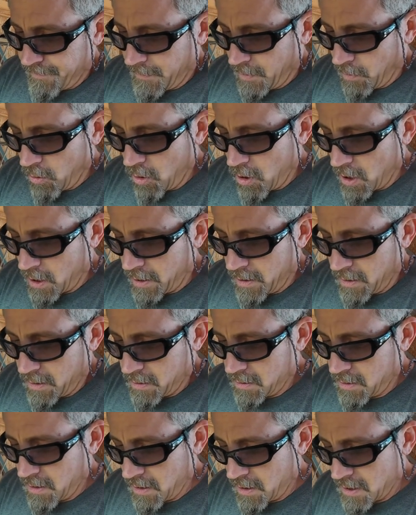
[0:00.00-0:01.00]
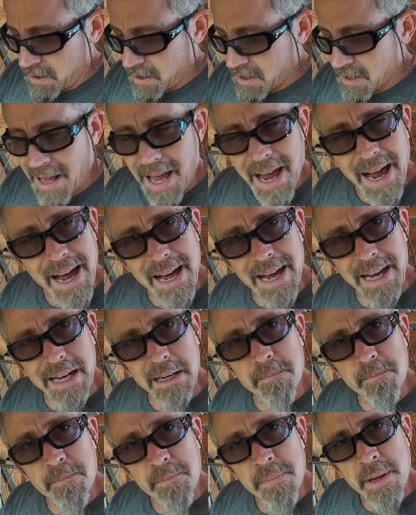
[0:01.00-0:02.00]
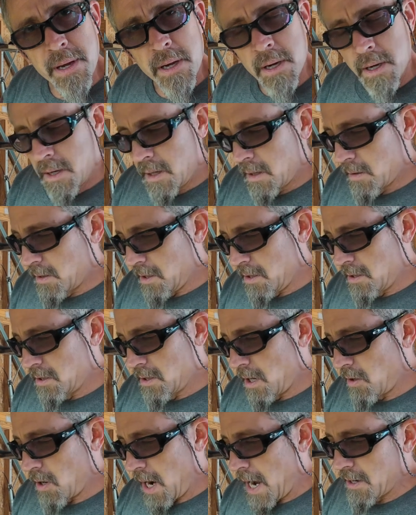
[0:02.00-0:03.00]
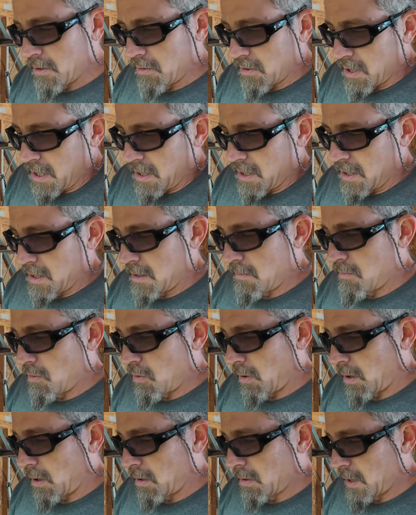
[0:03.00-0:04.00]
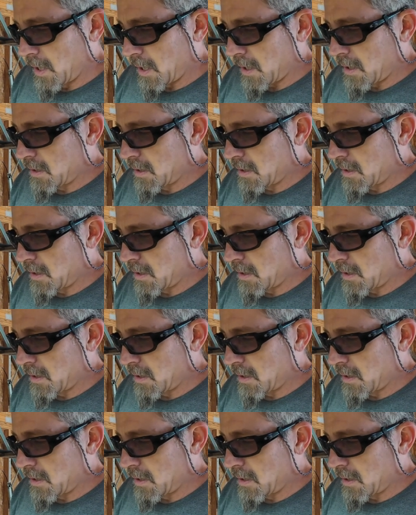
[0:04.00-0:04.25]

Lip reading: look to the slide that I don't get anymore. Like